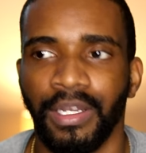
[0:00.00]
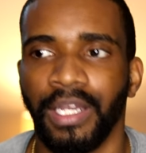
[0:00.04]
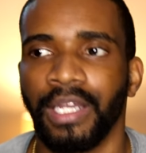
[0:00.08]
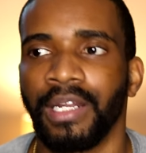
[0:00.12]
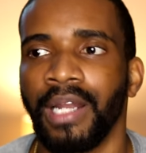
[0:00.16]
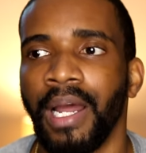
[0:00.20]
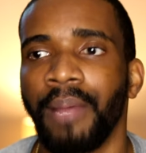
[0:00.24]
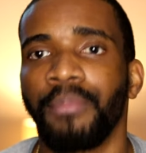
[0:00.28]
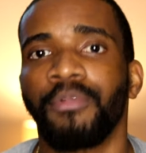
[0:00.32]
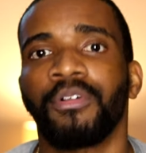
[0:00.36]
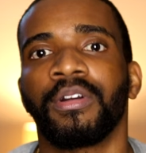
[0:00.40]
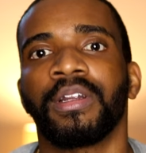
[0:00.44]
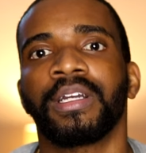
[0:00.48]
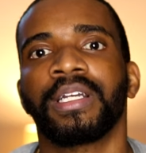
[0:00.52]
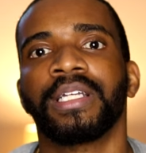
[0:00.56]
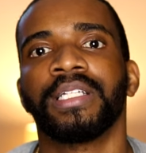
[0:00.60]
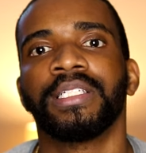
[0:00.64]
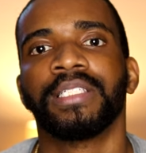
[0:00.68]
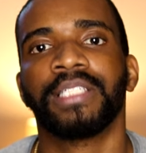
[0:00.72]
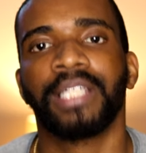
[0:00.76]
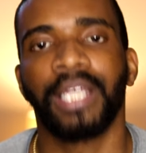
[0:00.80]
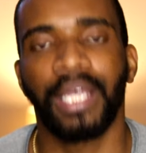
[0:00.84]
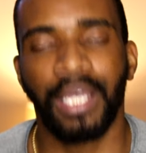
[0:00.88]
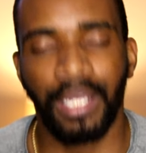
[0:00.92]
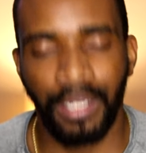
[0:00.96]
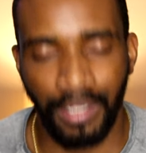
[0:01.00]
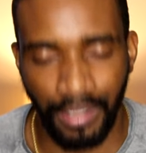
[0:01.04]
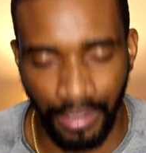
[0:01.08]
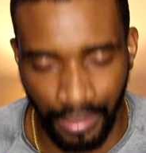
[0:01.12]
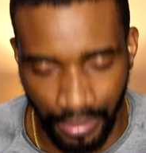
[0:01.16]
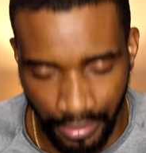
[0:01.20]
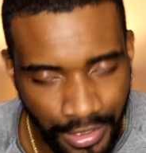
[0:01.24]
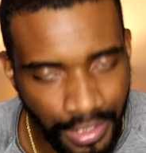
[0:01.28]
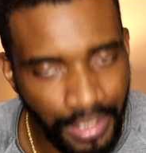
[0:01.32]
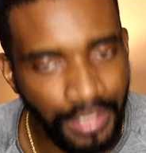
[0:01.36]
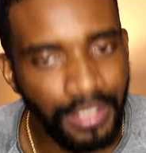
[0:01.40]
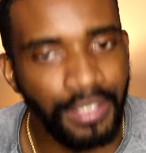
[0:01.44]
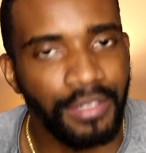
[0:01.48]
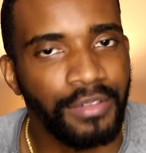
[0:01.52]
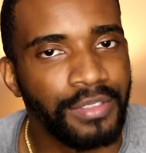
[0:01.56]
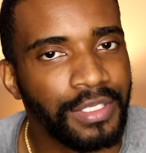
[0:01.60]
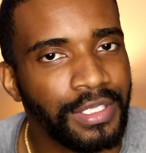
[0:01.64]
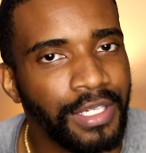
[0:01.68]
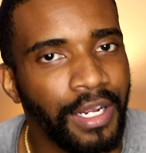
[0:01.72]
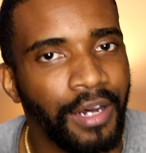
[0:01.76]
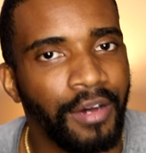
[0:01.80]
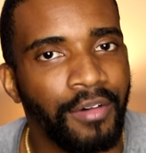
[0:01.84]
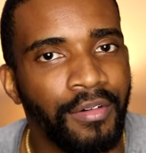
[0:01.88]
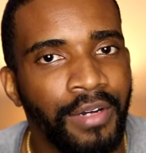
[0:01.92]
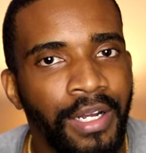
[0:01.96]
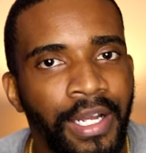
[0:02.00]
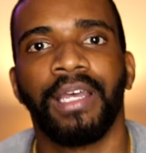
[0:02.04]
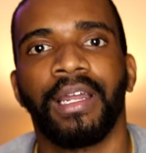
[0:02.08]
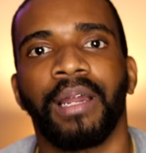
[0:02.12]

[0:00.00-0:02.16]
And I'm going to continue to do so.